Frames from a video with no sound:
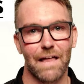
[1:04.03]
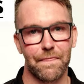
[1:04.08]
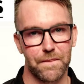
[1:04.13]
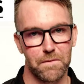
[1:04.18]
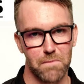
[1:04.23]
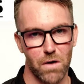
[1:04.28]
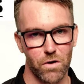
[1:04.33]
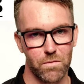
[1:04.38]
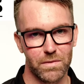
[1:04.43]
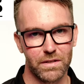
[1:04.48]
at
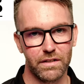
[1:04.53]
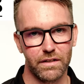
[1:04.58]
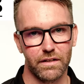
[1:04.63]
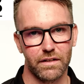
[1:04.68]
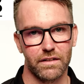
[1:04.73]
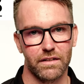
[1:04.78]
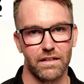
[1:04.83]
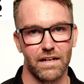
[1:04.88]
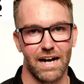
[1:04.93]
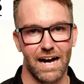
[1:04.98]
the moment
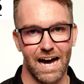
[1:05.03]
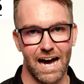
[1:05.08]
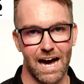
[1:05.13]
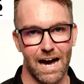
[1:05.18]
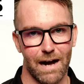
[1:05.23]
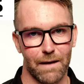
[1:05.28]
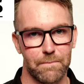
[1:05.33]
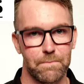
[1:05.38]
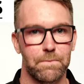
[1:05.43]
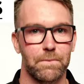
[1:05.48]

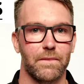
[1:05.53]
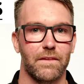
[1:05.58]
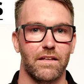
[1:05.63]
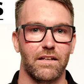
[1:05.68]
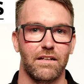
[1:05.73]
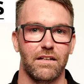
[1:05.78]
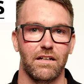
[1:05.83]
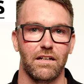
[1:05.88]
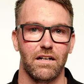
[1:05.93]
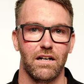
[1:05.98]
are
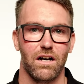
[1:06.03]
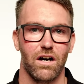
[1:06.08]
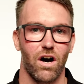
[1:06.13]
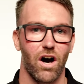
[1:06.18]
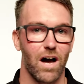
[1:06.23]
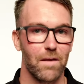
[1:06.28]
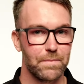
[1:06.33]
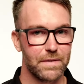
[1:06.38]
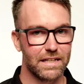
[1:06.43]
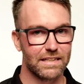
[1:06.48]

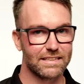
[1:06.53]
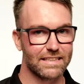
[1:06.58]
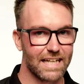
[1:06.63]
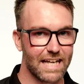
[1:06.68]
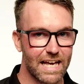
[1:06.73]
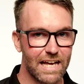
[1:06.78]
IPS